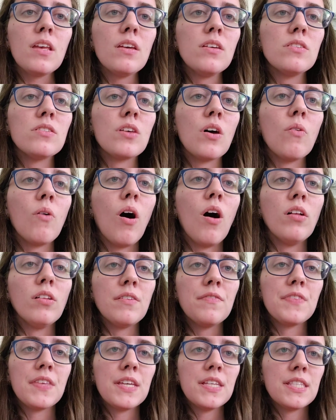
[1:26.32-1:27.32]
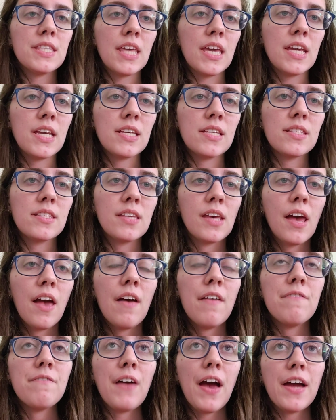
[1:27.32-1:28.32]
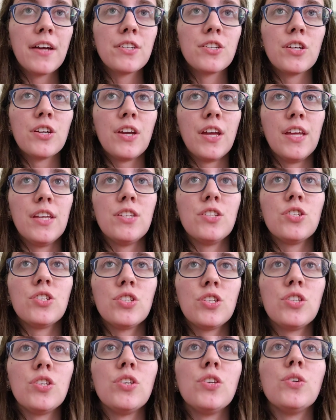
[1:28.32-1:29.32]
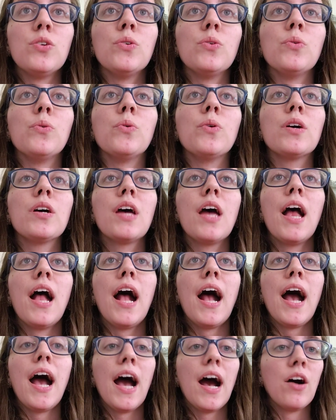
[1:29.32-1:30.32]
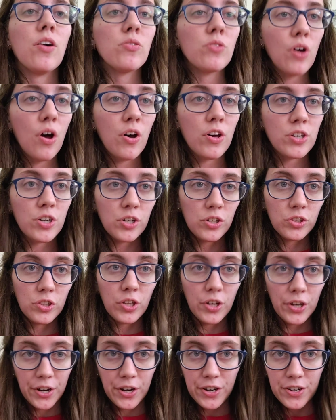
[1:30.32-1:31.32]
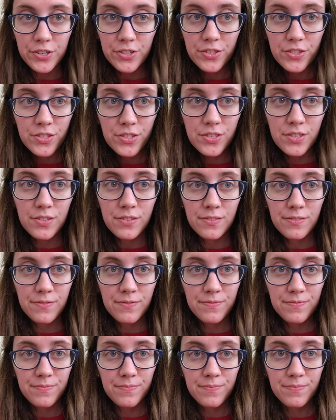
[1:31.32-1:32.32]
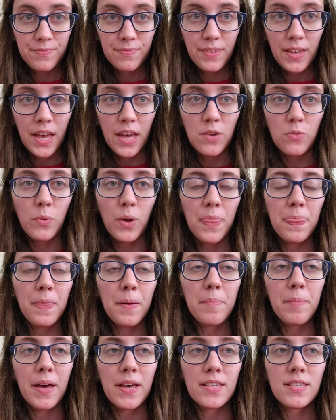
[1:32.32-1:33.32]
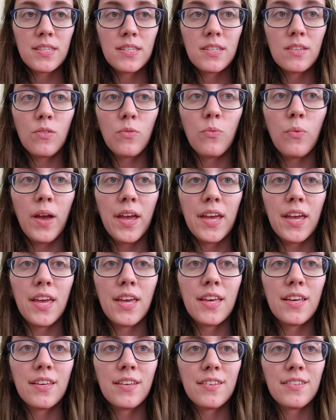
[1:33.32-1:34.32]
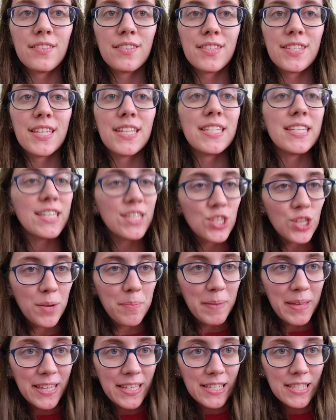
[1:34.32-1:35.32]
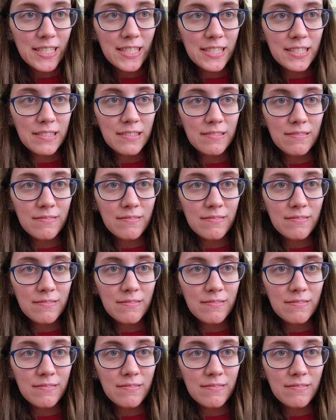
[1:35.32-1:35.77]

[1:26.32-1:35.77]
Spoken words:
So all of these things factor into how Connor learns and what the best way to teach him is.